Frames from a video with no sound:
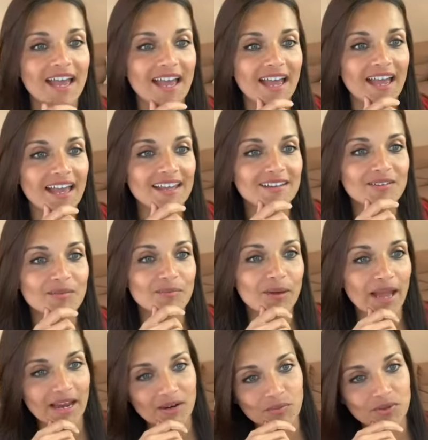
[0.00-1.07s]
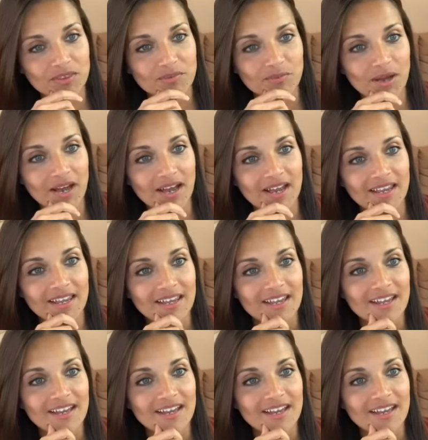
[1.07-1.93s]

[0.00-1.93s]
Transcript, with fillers: and back with my